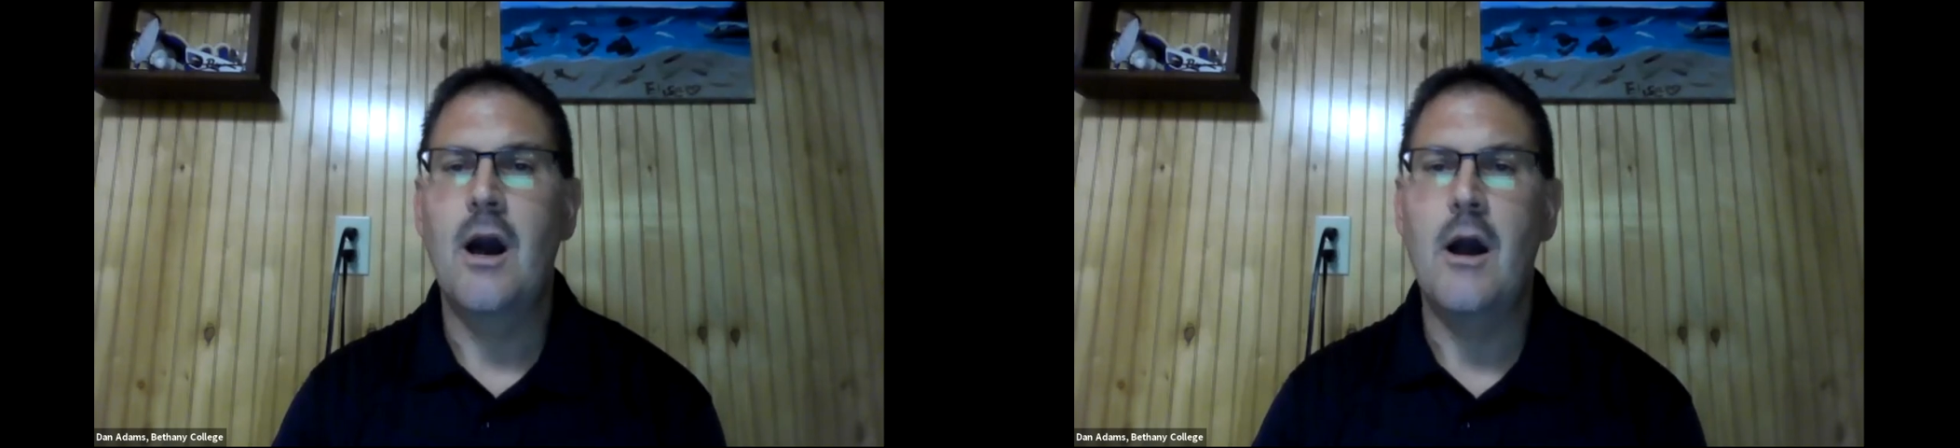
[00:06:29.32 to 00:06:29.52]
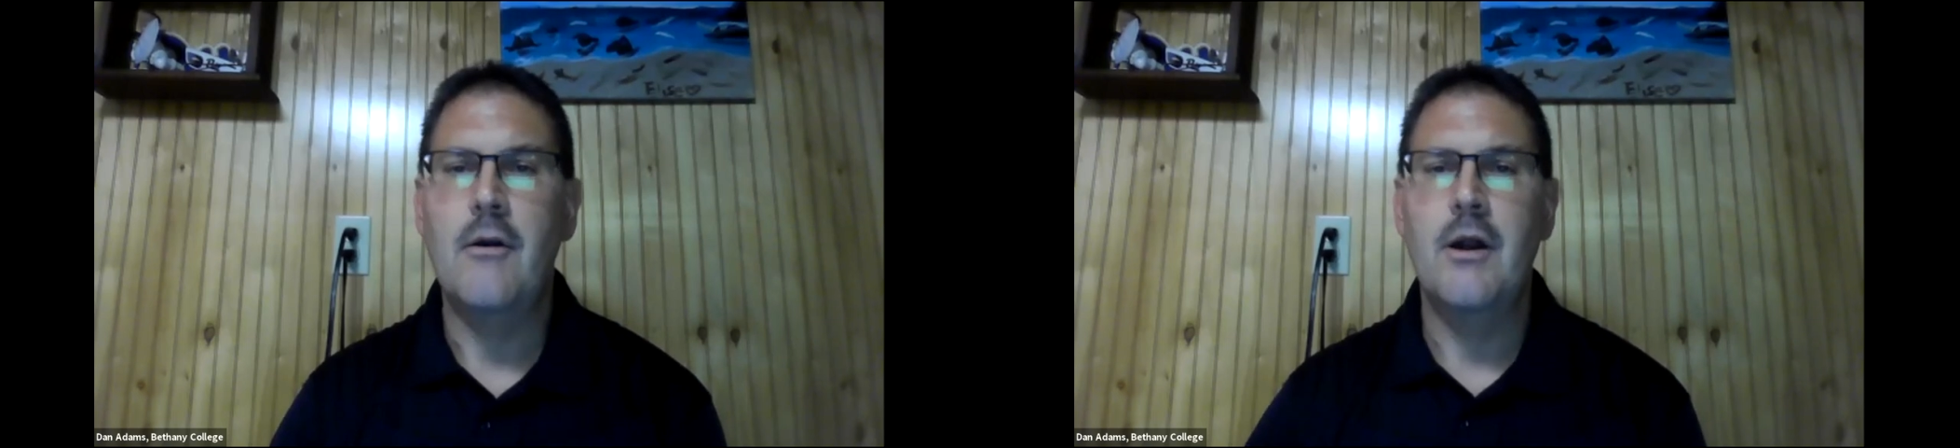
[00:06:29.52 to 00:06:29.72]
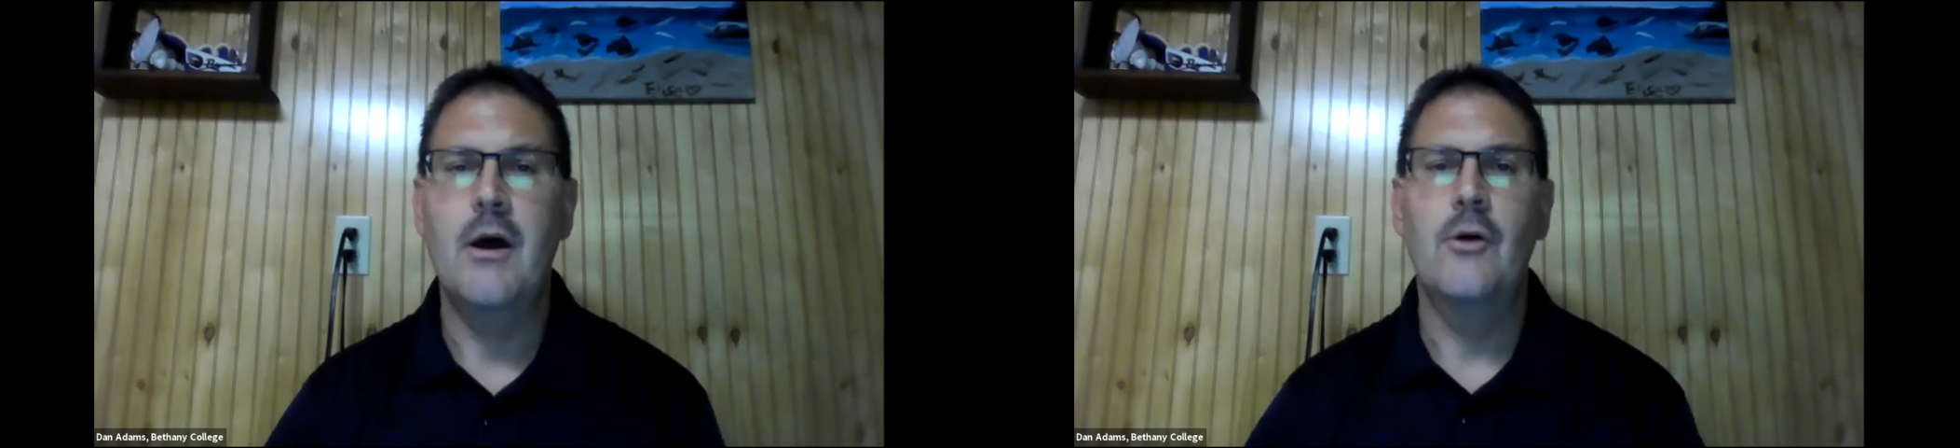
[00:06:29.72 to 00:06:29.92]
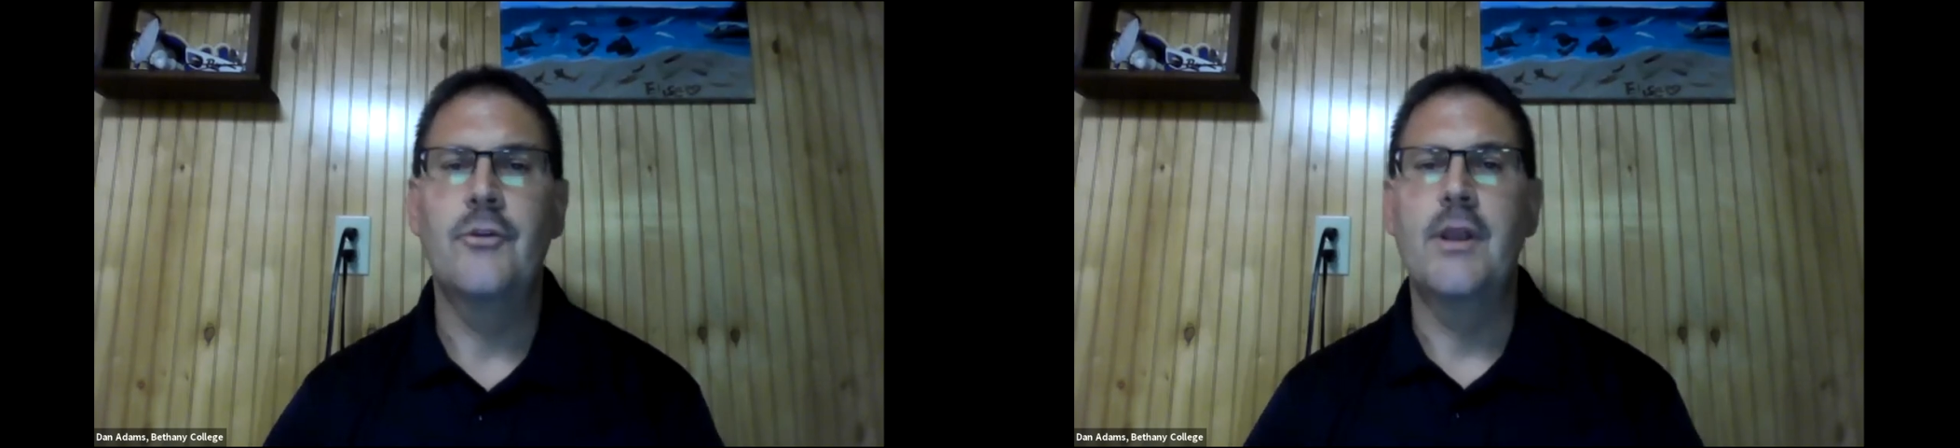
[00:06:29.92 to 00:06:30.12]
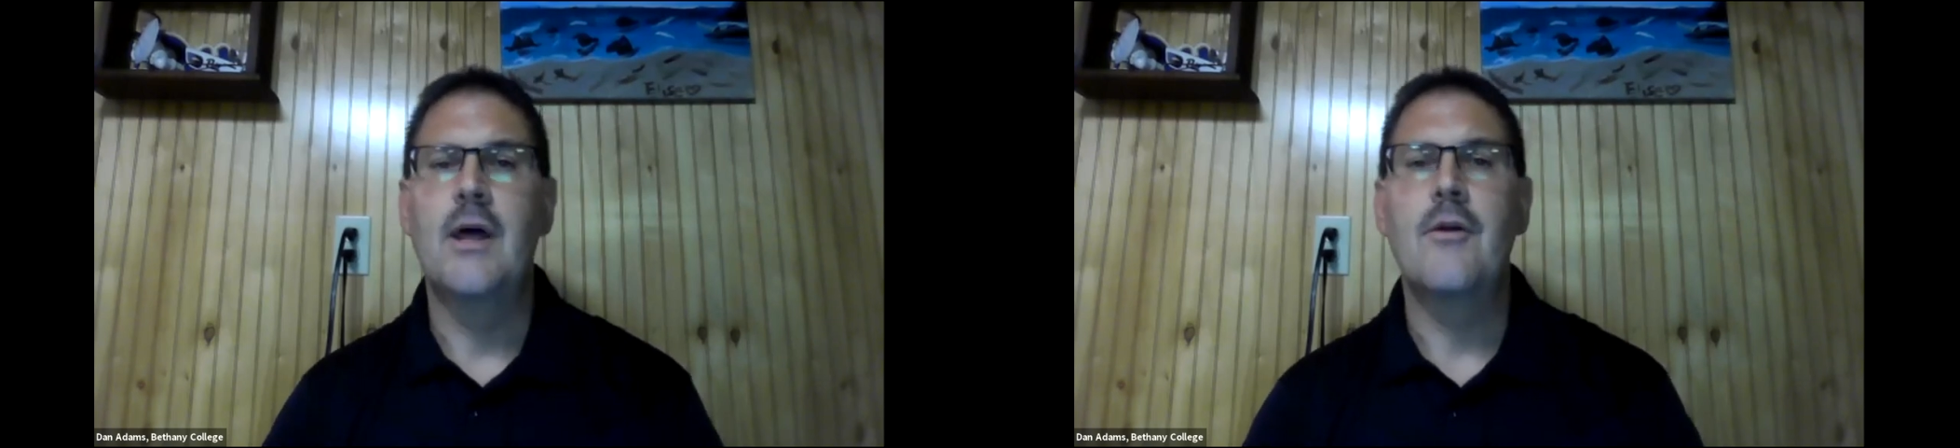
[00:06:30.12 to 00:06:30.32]
Cochran Hall
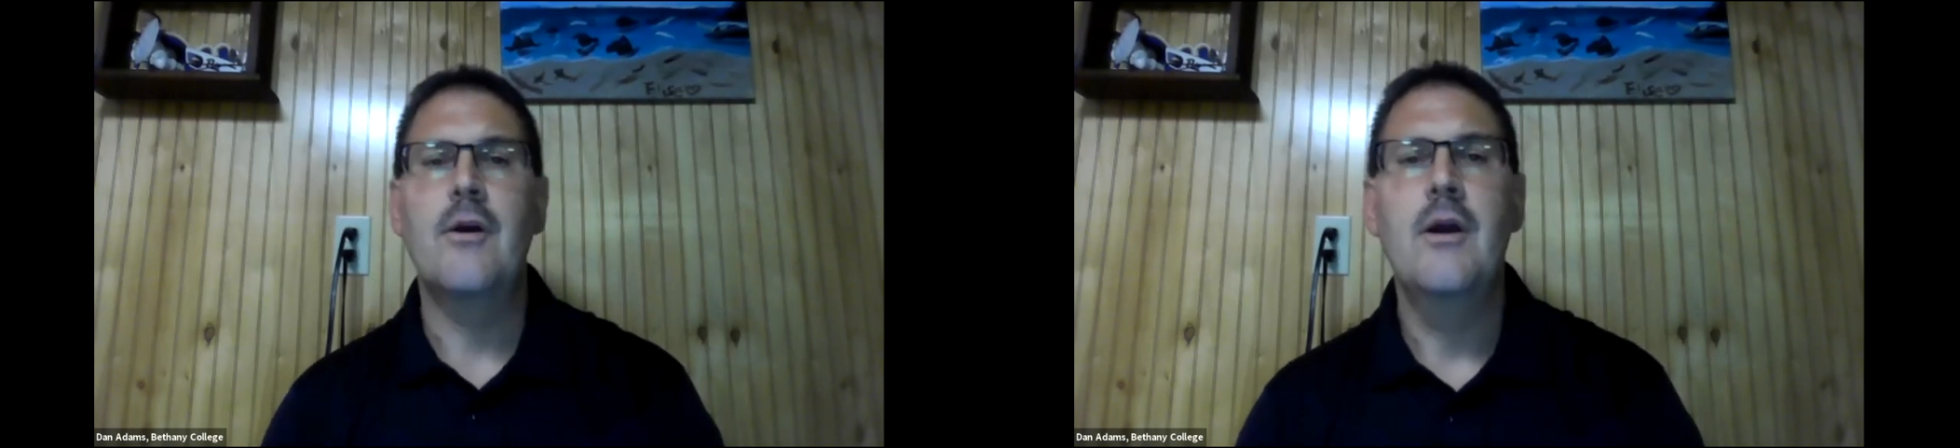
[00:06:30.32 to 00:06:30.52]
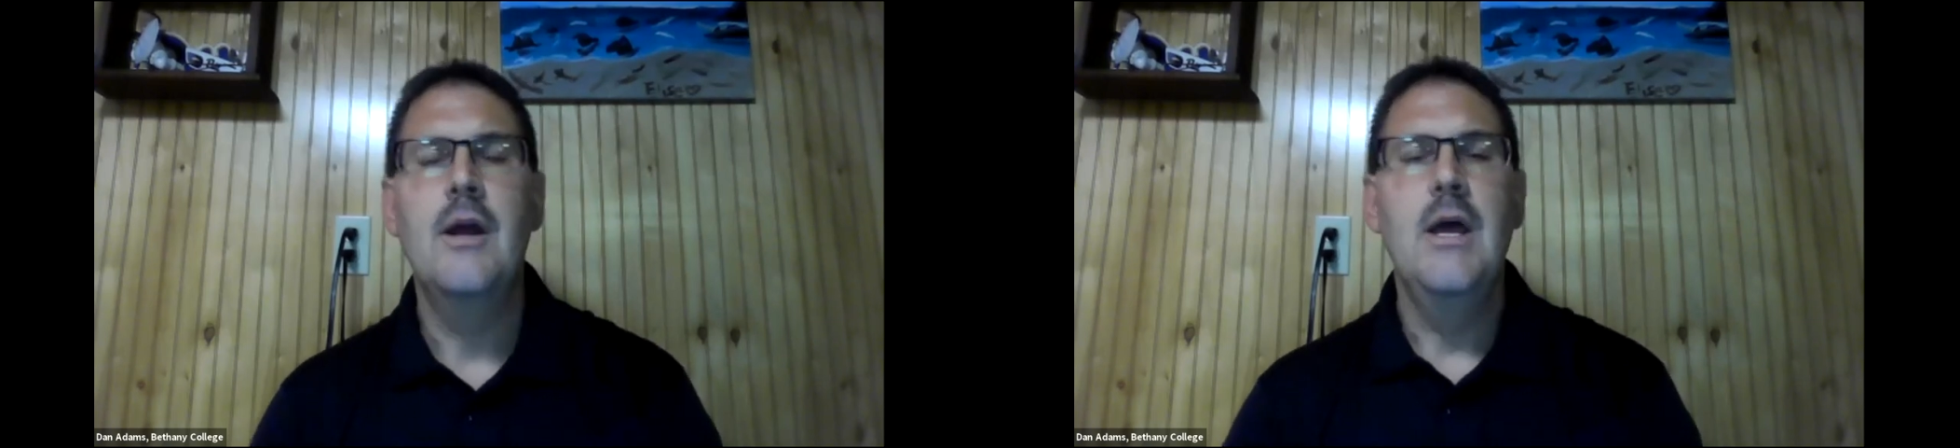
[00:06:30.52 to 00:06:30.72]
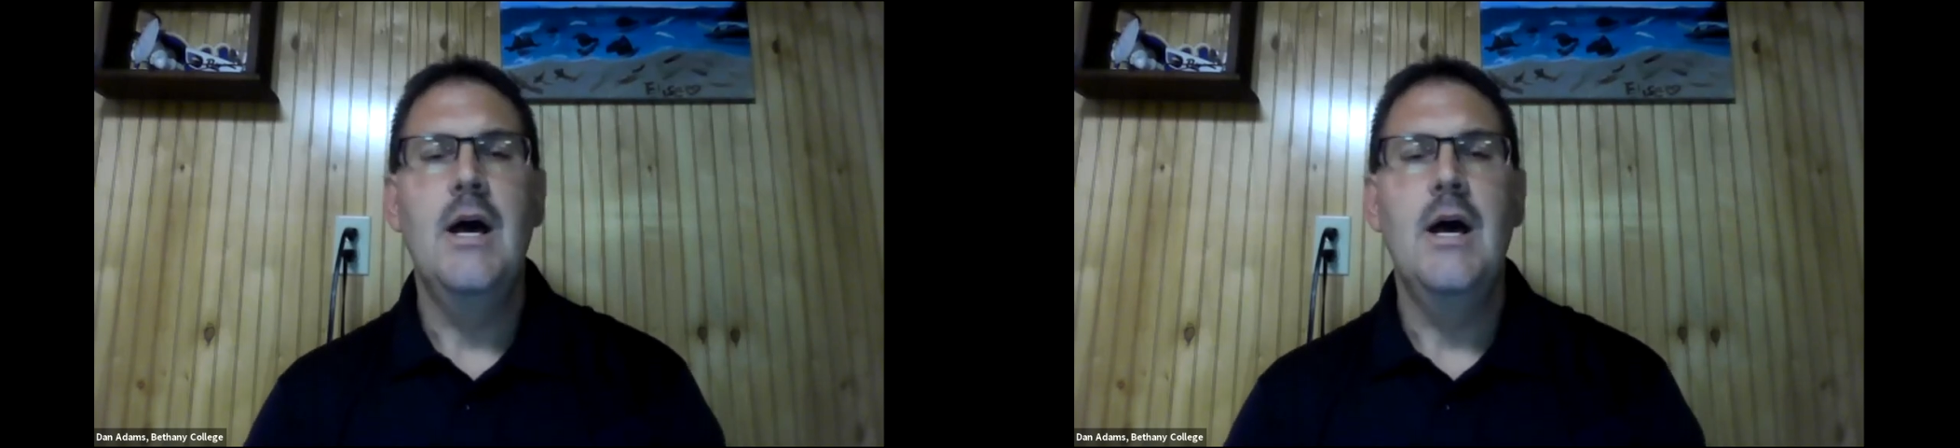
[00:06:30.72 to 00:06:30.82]
is another